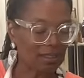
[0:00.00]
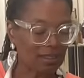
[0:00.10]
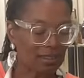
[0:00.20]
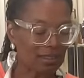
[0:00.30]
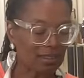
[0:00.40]

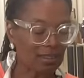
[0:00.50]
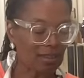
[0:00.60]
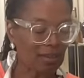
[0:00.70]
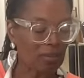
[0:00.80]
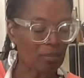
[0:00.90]

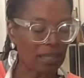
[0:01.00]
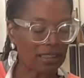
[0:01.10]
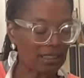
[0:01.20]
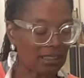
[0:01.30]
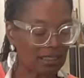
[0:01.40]
So
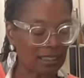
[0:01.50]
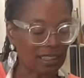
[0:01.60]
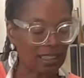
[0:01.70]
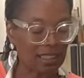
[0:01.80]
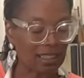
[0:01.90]

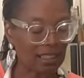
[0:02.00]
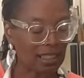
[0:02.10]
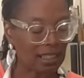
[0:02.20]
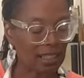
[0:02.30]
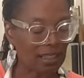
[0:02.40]
basically,
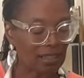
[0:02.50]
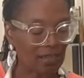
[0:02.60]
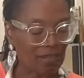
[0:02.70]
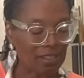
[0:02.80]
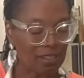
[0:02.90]

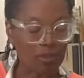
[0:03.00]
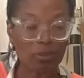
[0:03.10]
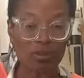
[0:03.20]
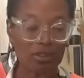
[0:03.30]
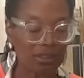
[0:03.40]
the
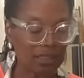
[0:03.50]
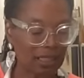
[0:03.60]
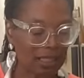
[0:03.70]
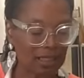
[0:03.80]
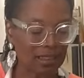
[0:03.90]
vegetables are
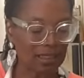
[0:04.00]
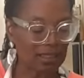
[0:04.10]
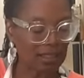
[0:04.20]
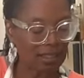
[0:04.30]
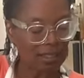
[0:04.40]
done.
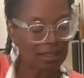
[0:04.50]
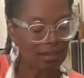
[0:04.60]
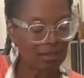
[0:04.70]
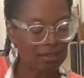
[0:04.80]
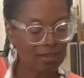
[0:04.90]

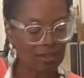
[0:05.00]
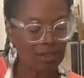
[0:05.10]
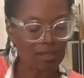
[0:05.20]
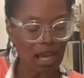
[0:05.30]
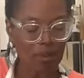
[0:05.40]
We're just
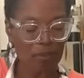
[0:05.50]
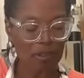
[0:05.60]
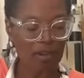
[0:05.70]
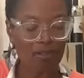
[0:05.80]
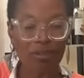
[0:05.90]
going to top it
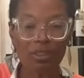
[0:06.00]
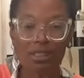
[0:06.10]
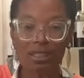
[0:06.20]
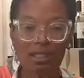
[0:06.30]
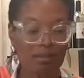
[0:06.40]
off with
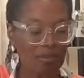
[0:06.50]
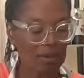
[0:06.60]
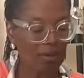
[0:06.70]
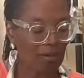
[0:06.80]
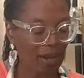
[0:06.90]
some
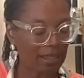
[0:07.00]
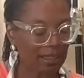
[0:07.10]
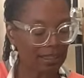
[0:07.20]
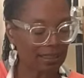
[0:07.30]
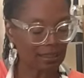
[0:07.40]

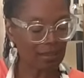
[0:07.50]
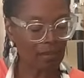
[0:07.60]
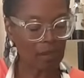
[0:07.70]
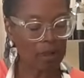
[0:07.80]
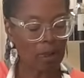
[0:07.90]
rice.
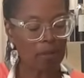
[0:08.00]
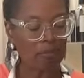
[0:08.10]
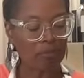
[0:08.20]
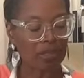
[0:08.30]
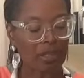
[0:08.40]

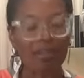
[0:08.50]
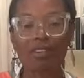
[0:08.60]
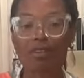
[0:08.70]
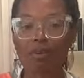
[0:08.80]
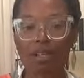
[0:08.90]

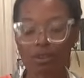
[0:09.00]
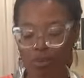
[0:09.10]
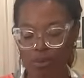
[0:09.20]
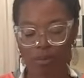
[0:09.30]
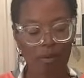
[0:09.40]
Let the rice
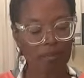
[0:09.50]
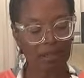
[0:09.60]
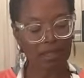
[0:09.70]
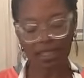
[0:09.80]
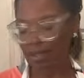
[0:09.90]
warm up
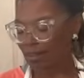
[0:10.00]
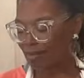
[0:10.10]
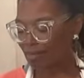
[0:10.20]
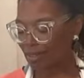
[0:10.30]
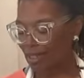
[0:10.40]
in
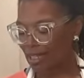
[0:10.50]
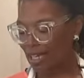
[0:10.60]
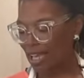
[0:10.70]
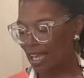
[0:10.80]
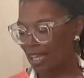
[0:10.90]
there,
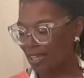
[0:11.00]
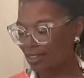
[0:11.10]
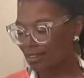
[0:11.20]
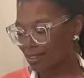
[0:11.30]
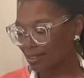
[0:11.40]
and